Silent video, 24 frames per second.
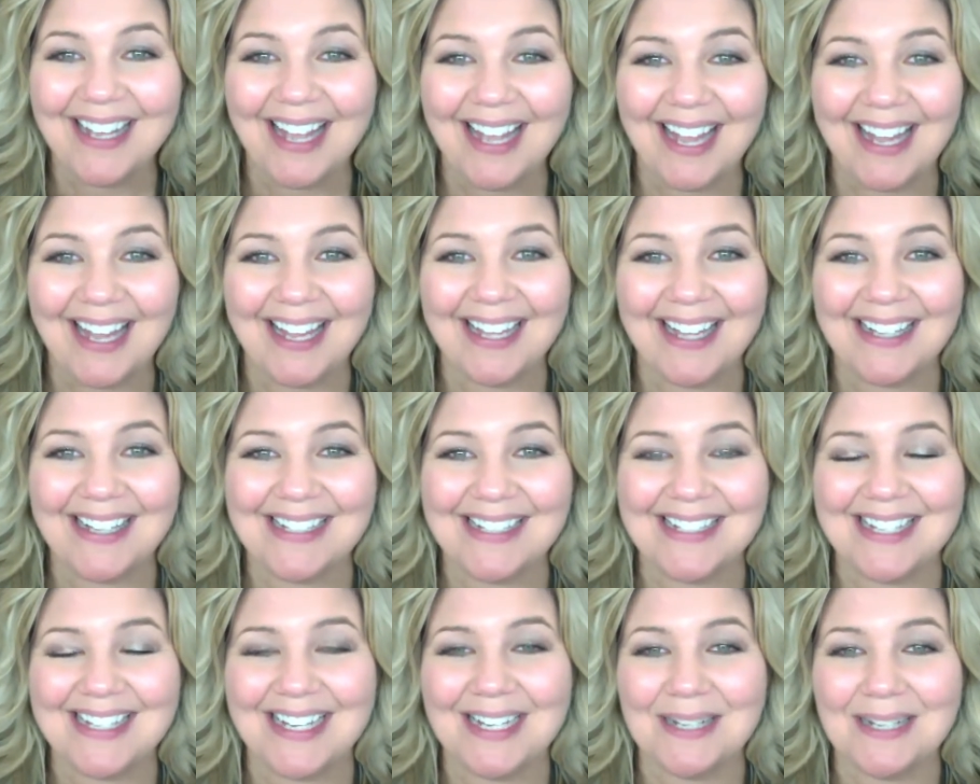
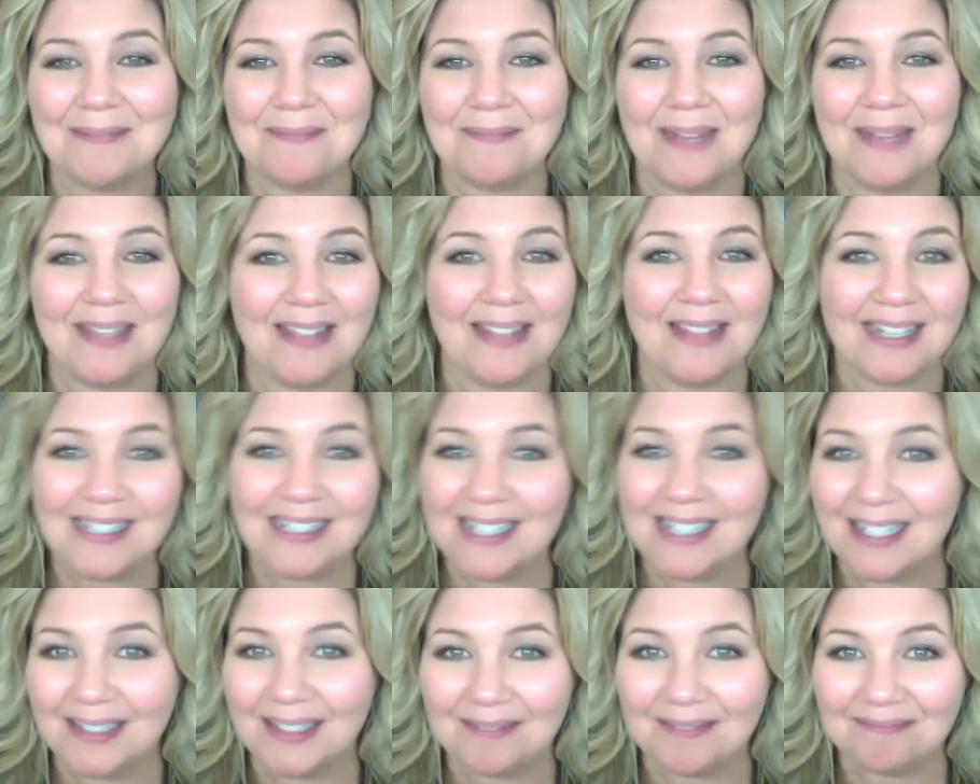And that's
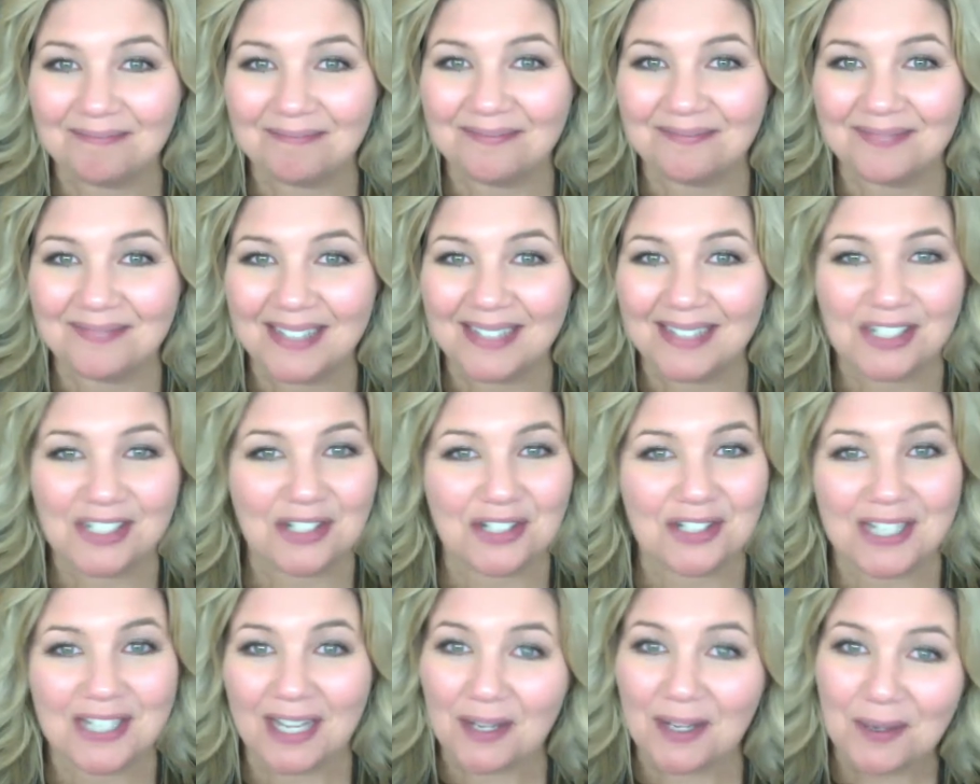it. And
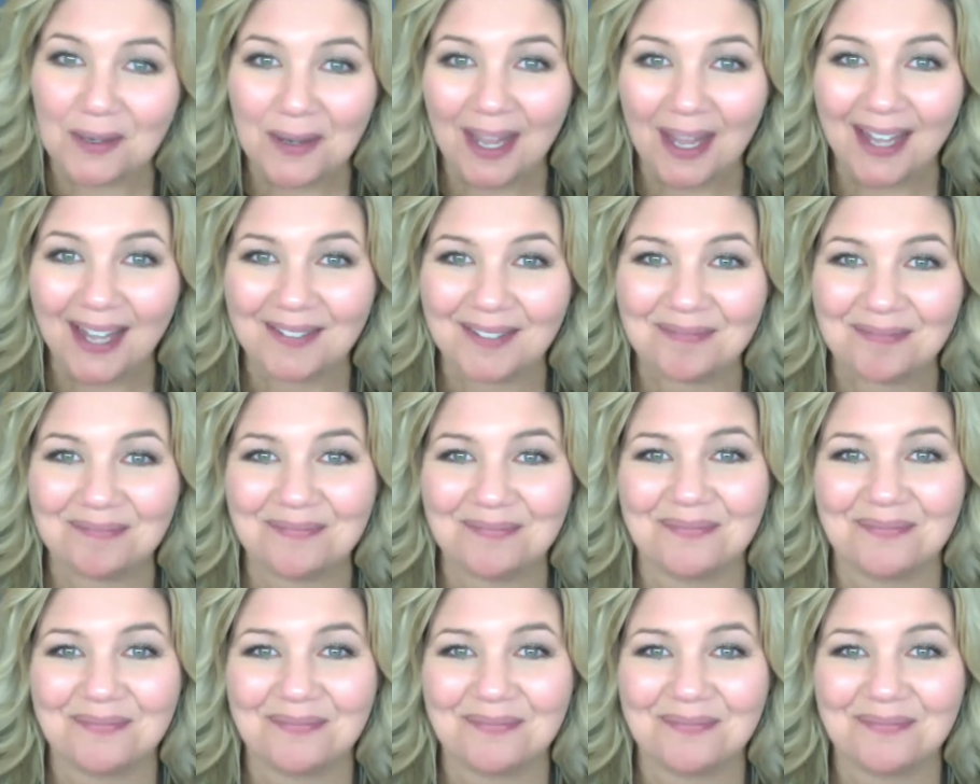she'll say, okay.